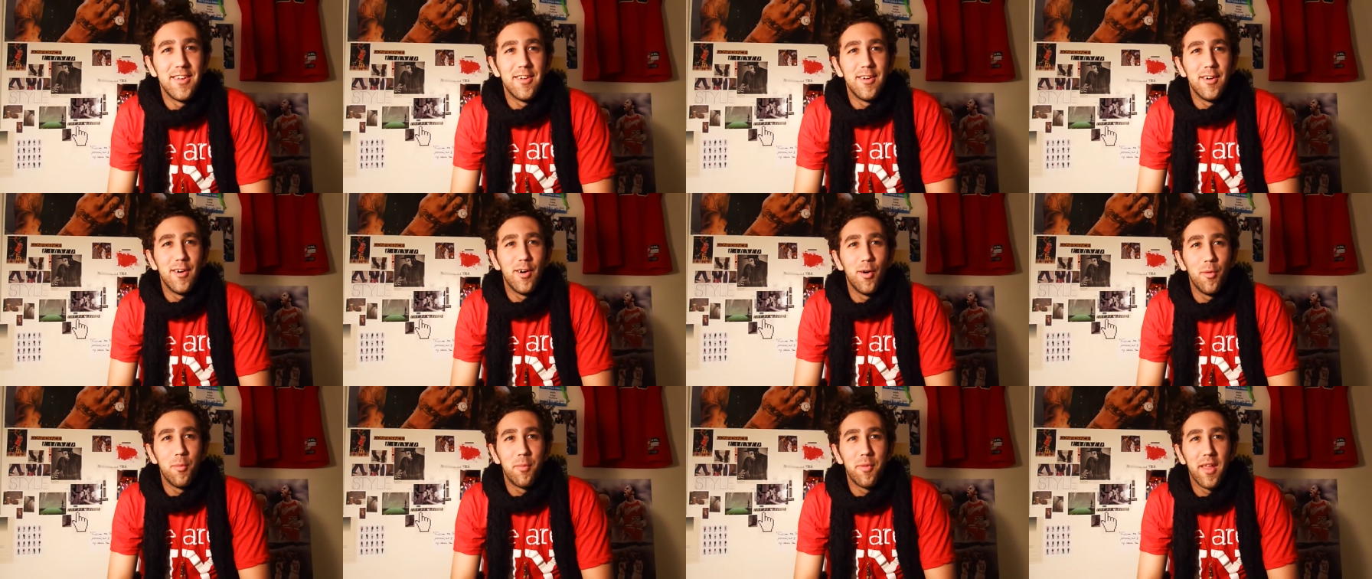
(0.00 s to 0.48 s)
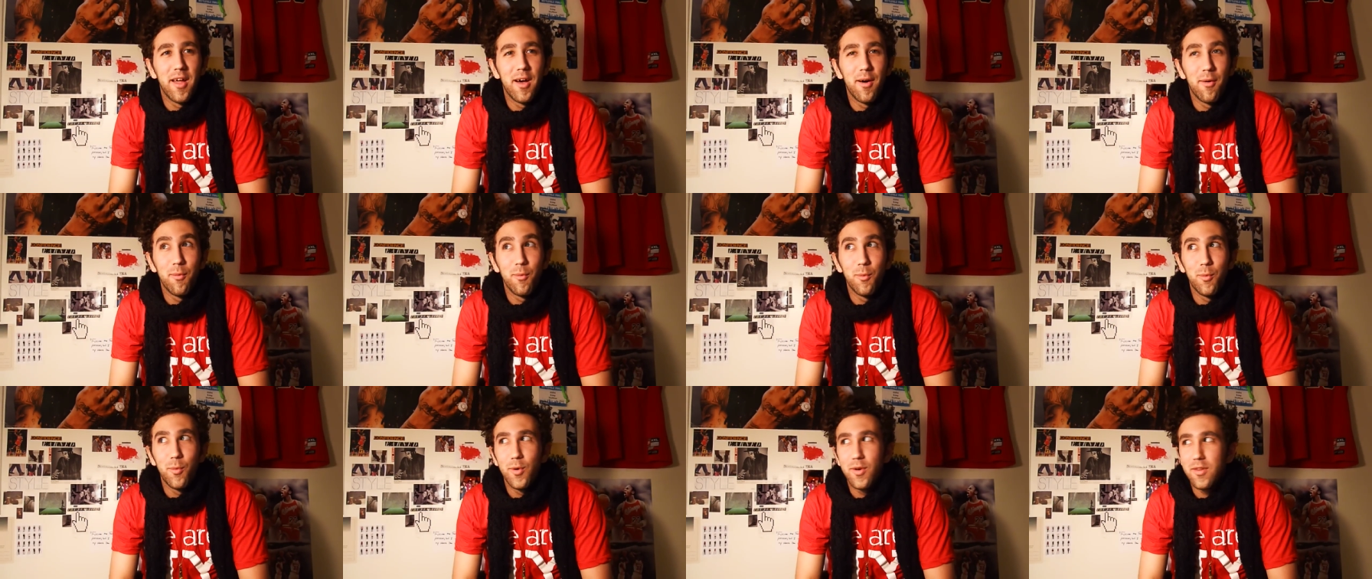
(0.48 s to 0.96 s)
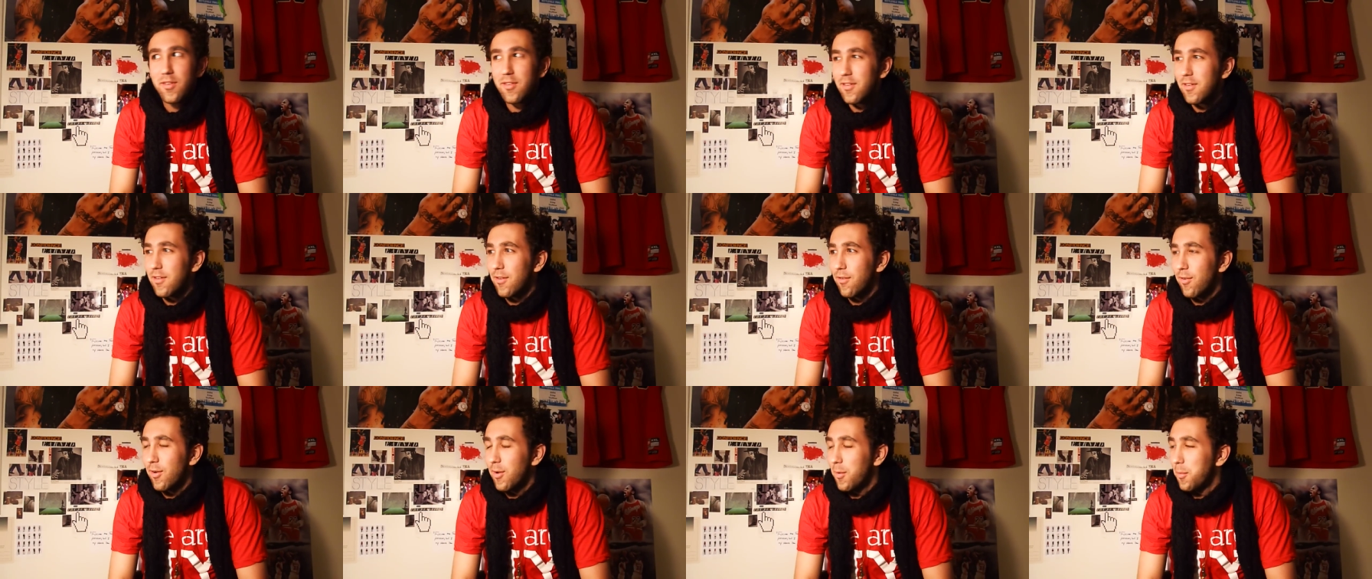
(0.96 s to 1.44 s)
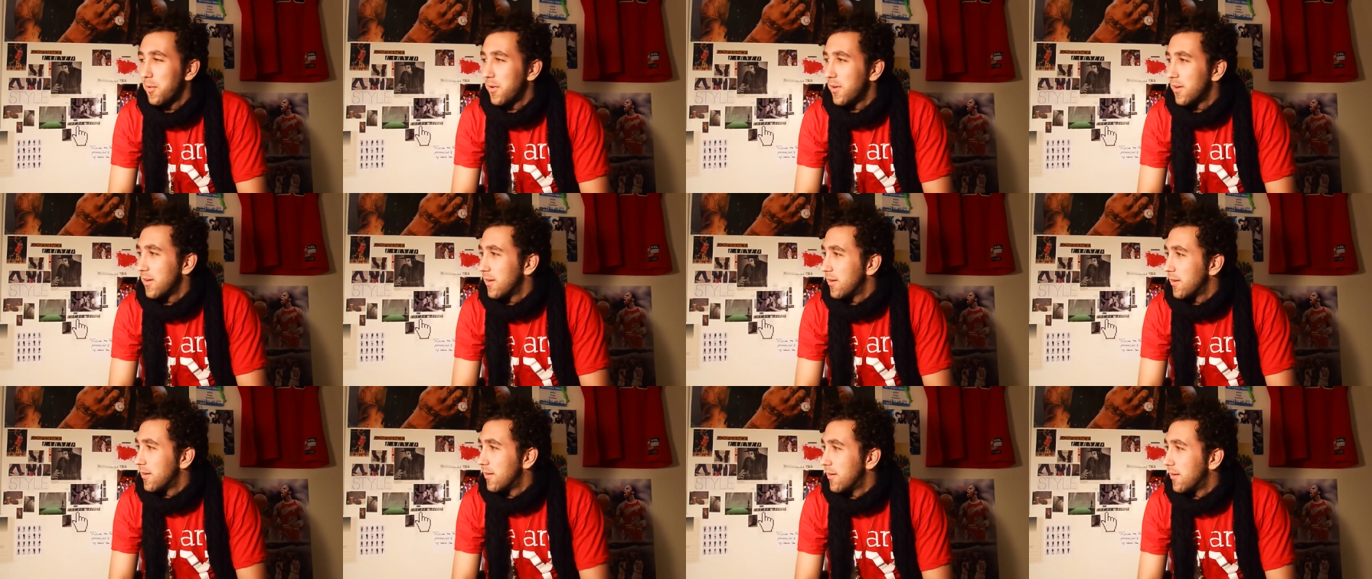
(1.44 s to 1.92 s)
Hope that wasn't creepy.
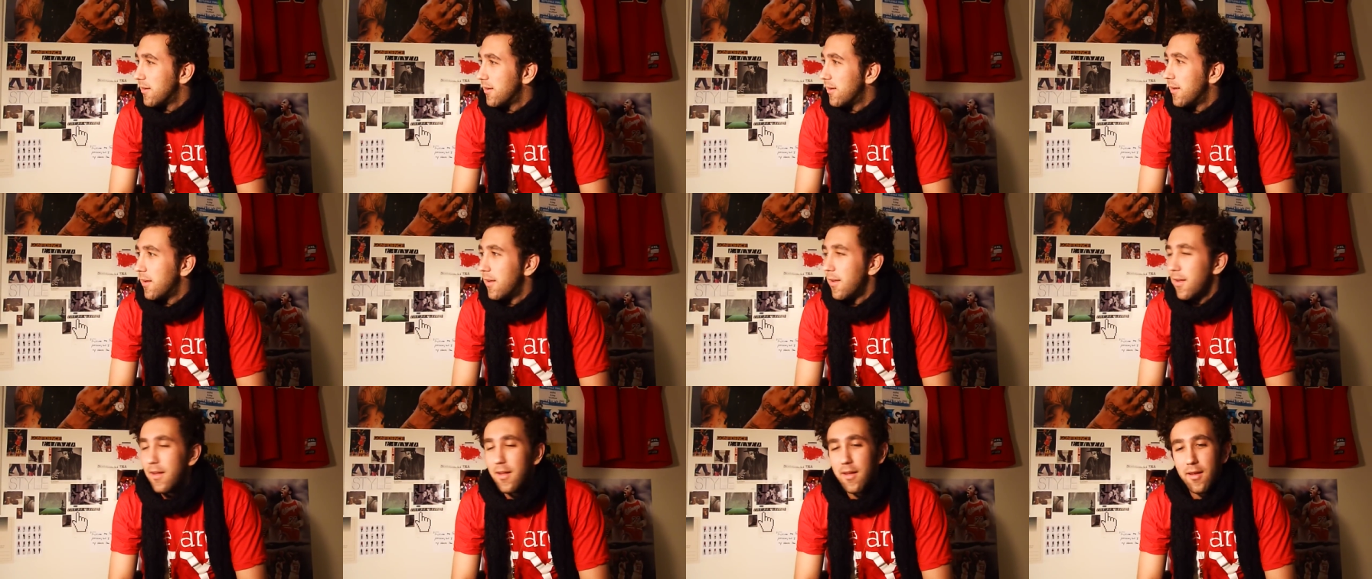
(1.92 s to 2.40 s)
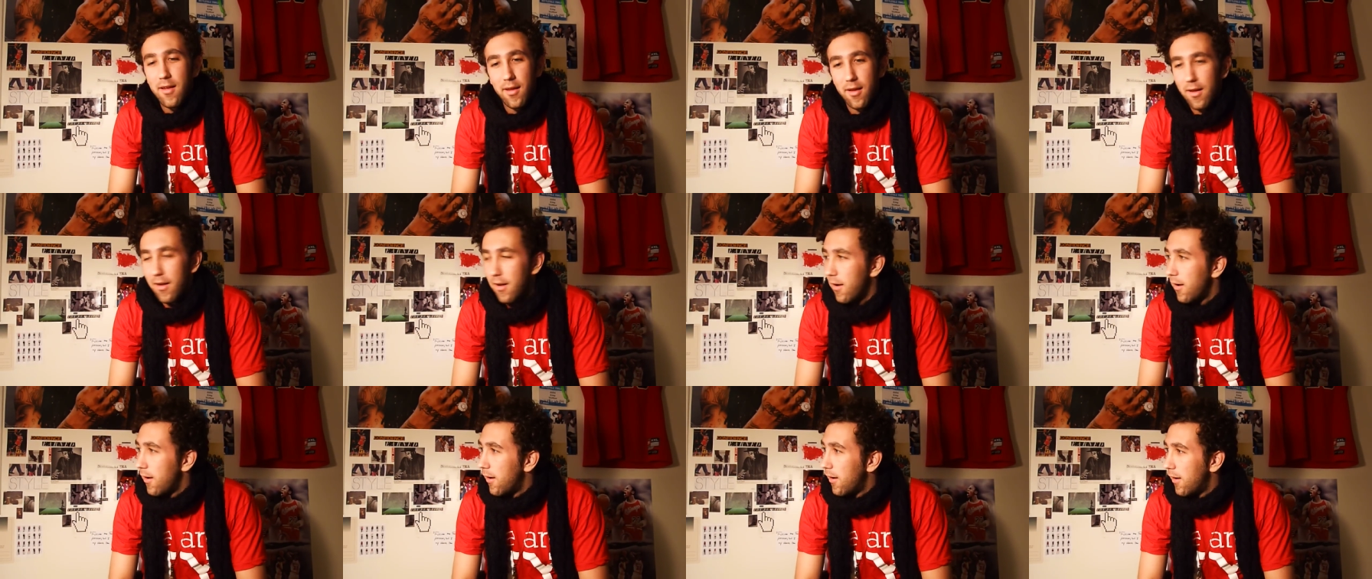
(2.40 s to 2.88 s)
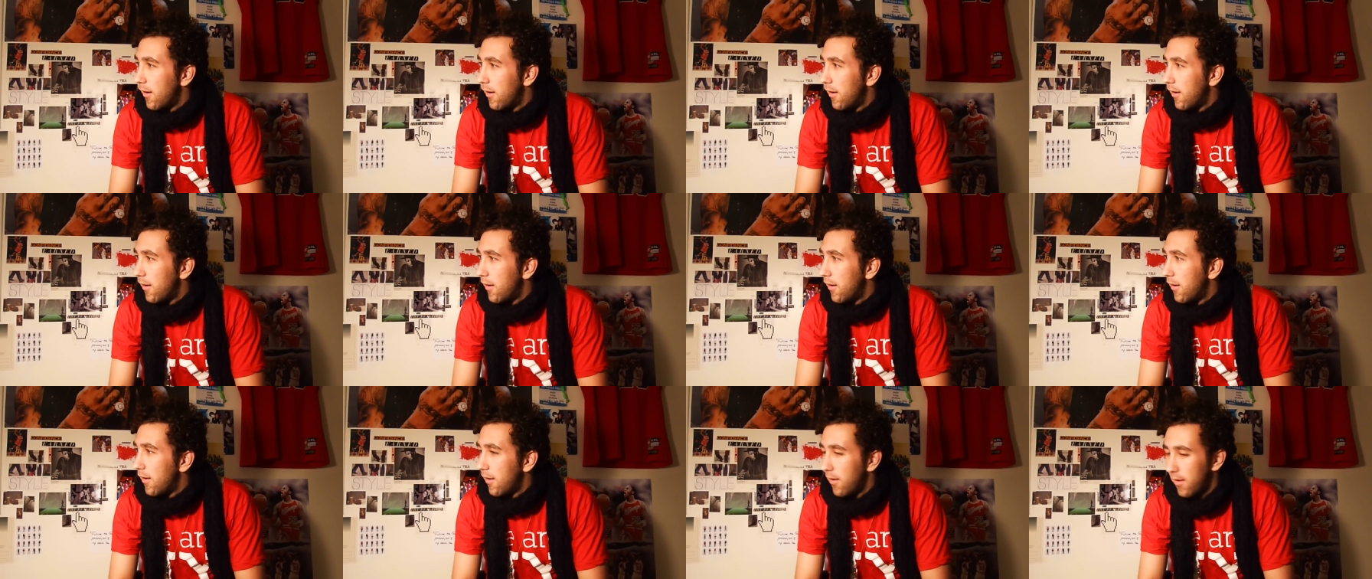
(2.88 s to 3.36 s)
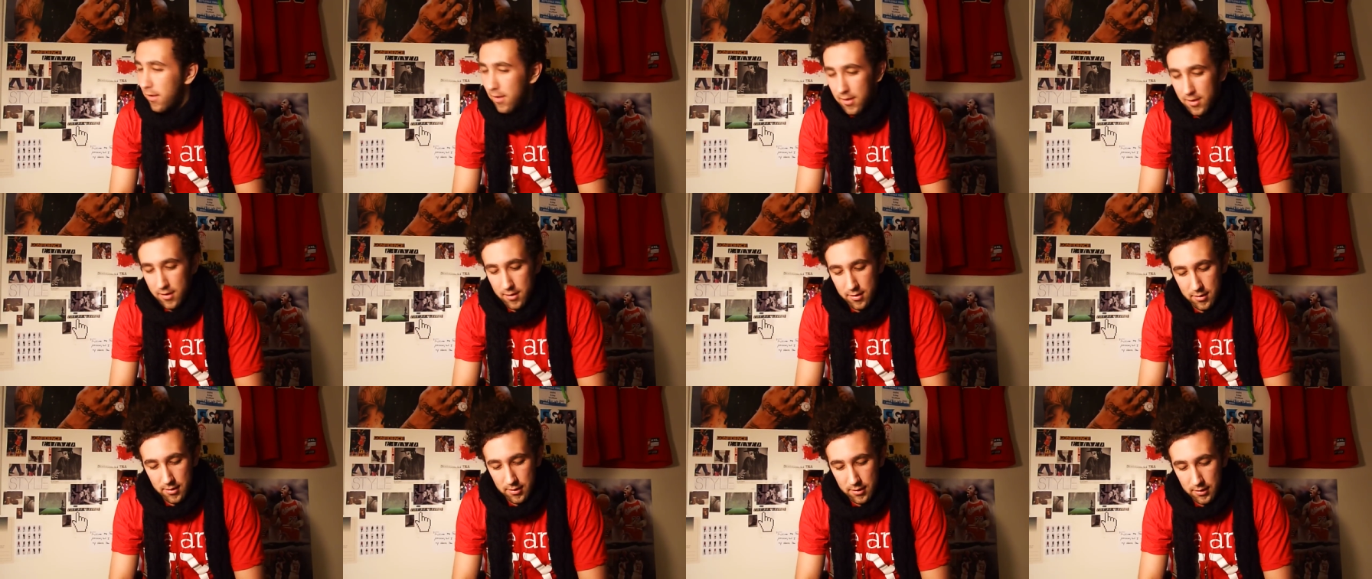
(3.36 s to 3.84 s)
Uh,
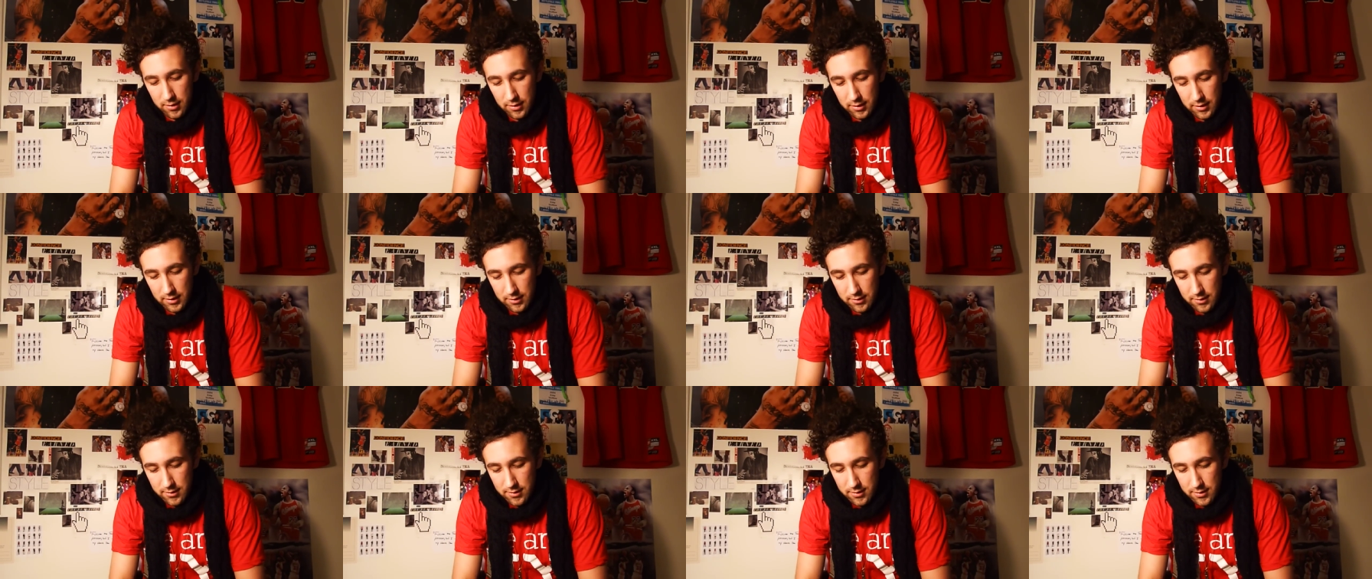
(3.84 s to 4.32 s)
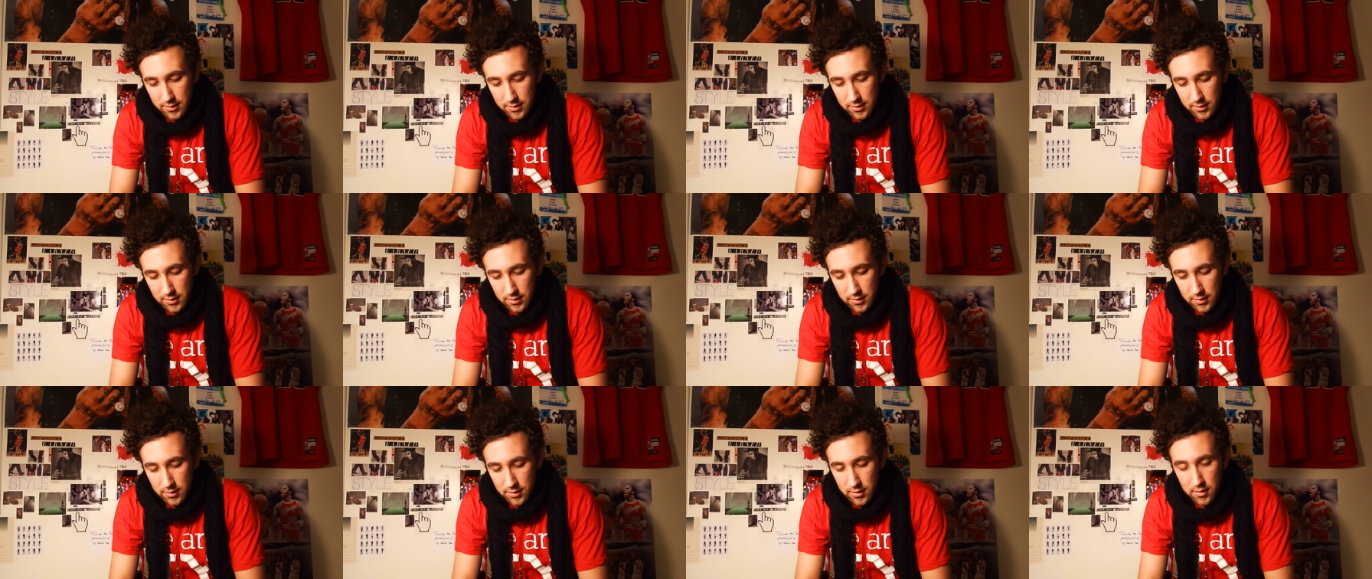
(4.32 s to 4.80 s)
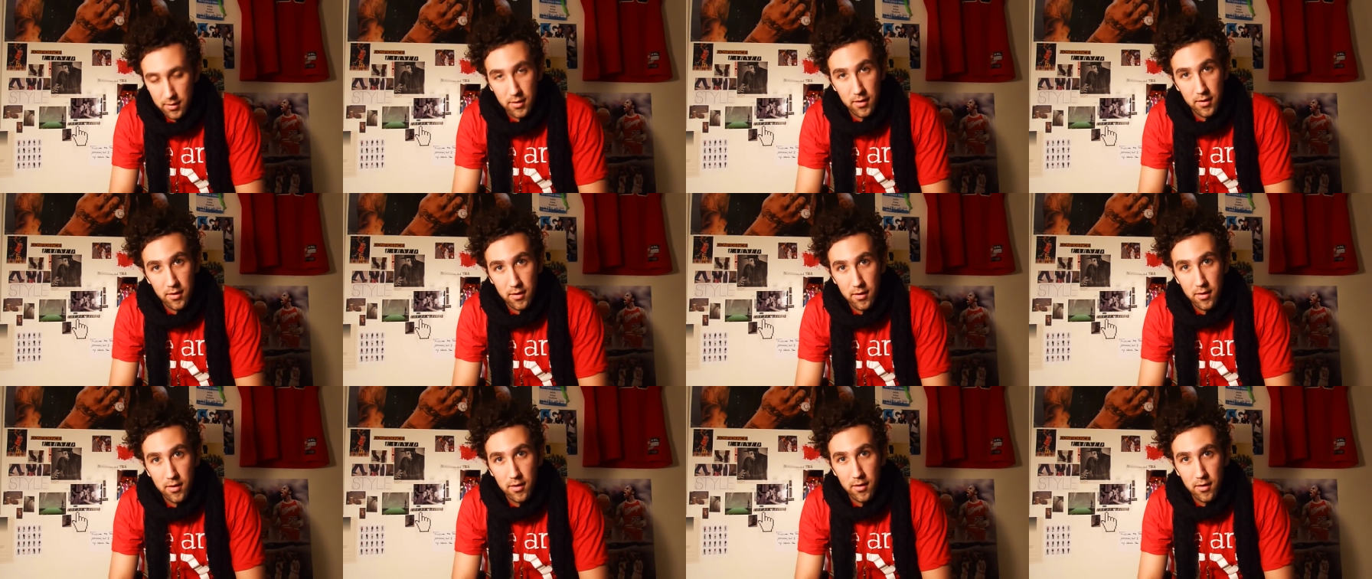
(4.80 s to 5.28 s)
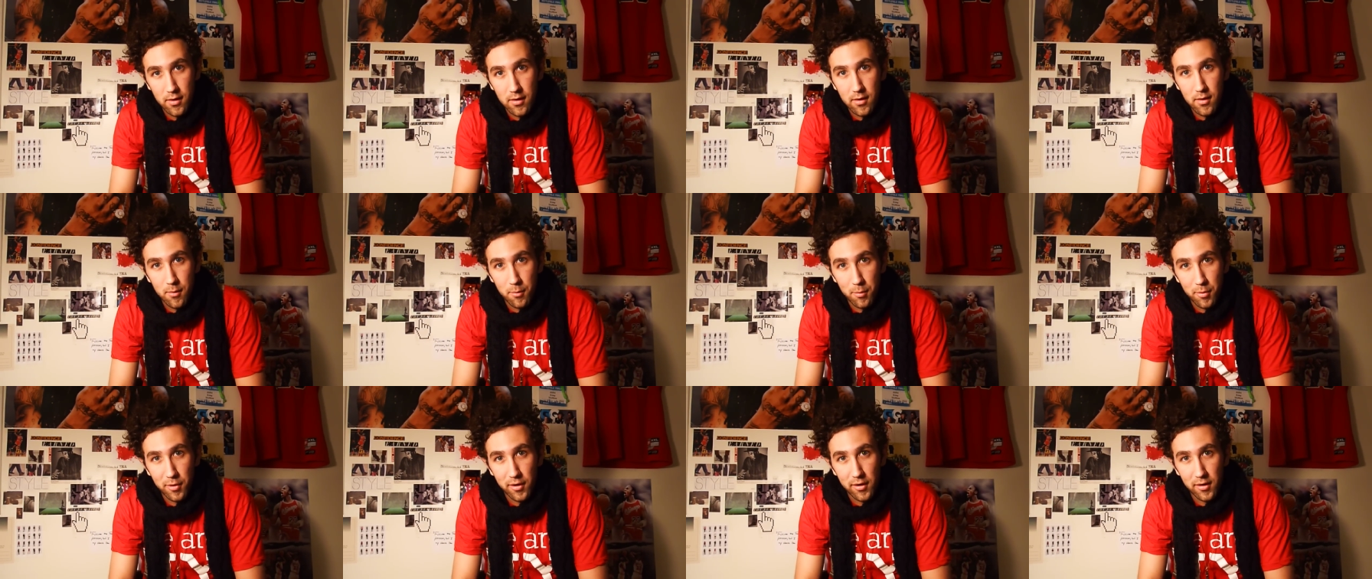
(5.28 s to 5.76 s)
let's see.
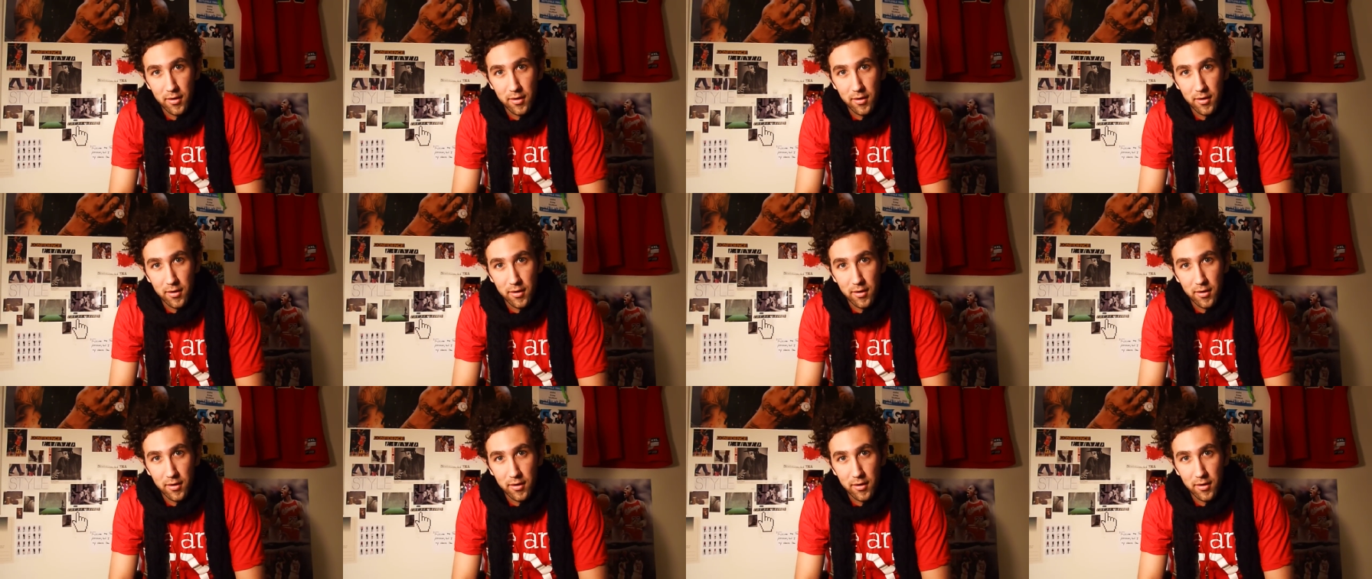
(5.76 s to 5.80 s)
Pretty